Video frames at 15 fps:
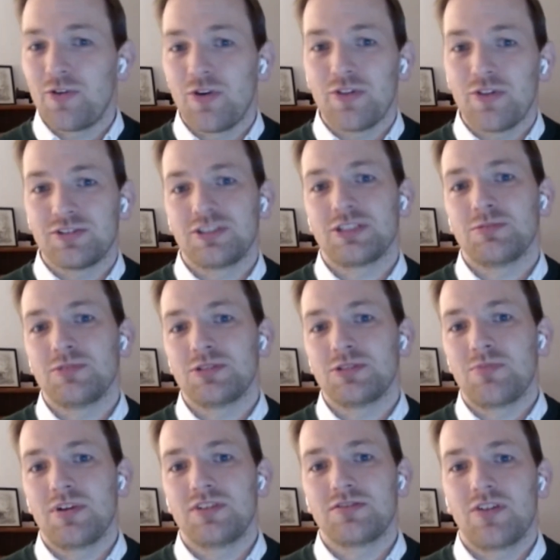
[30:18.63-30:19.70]
The other system is
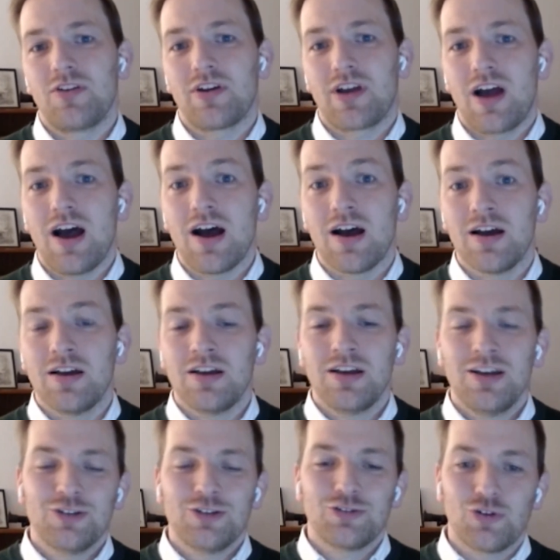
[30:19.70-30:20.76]
placed on a car,
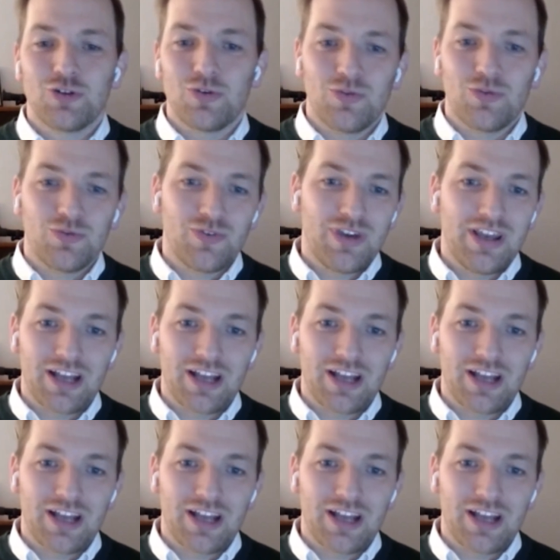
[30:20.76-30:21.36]
so